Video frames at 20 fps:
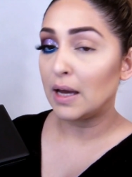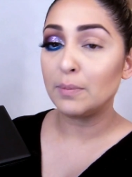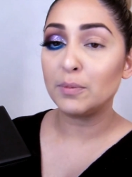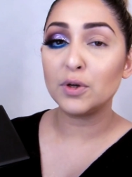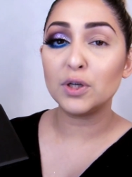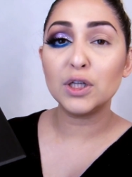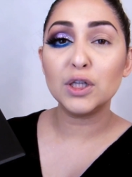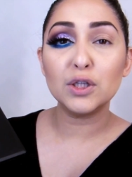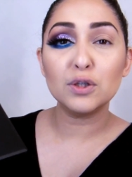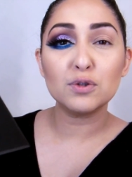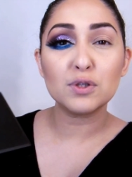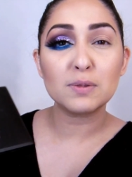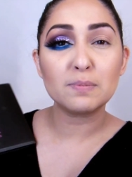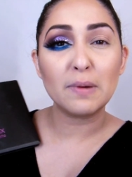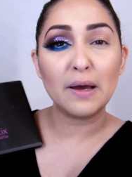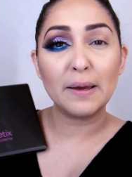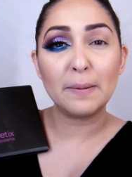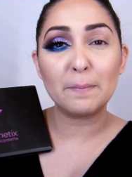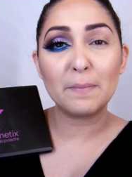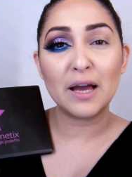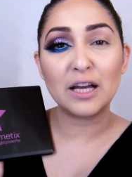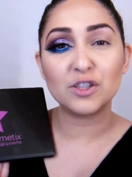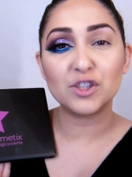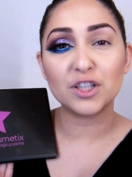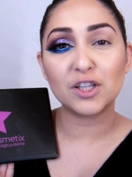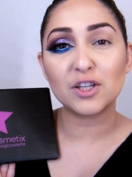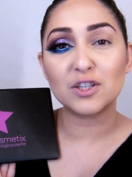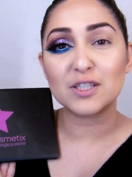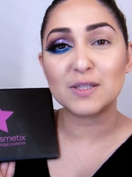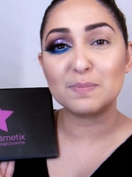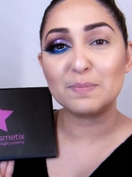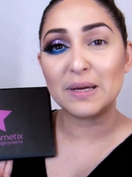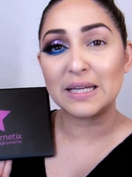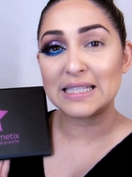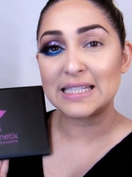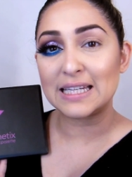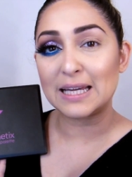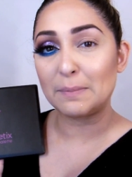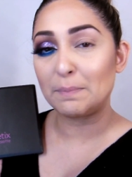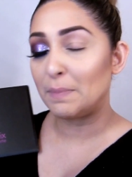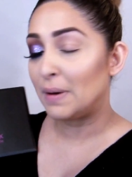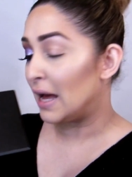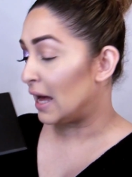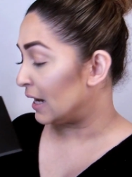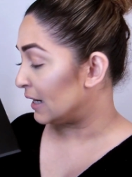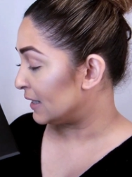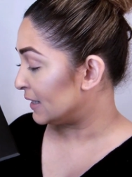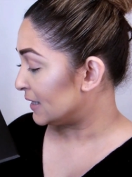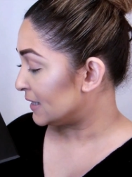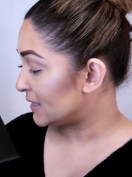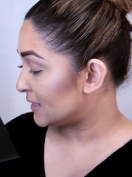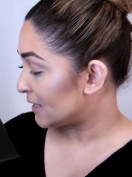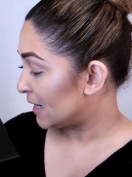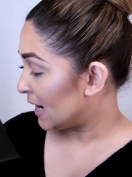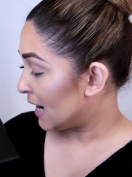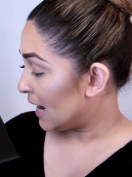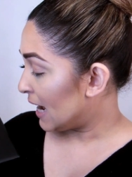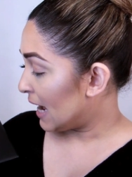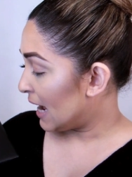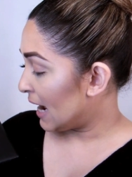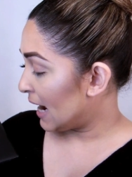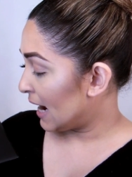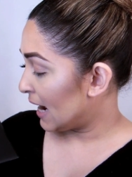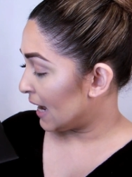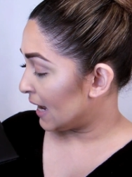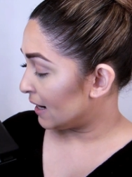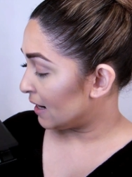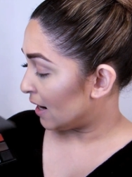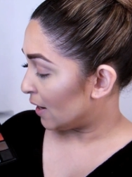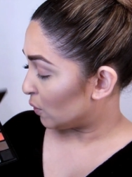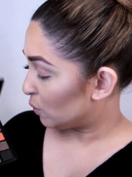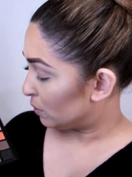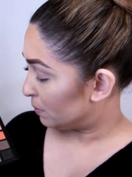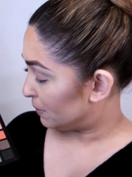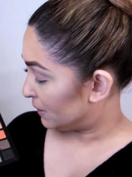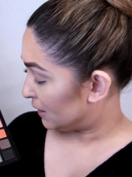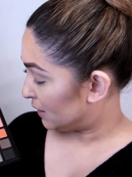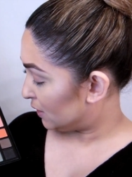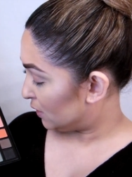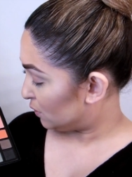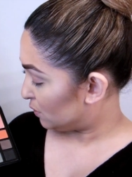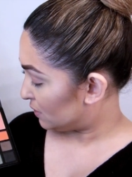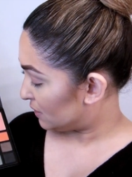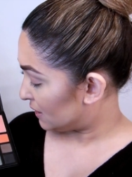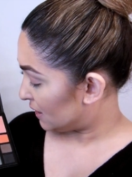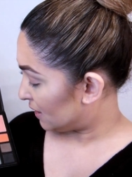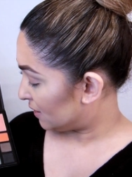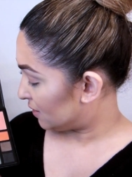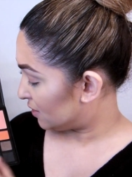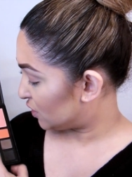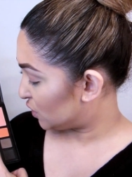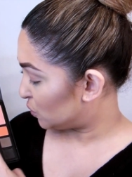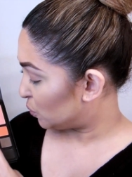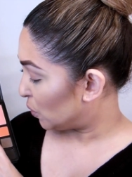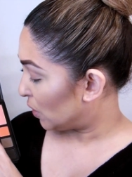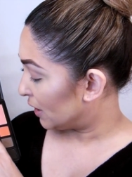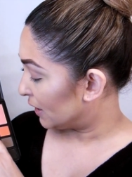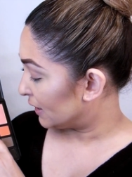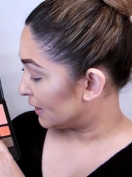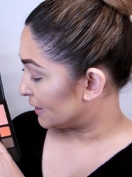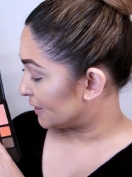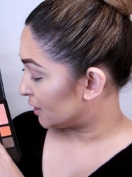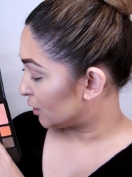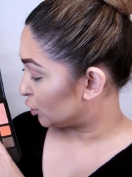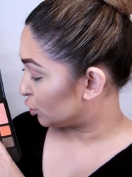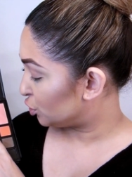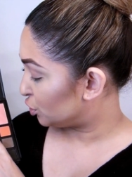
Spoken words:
I'm going to use my Magic Cosmetic palette, and I will be using this Violetta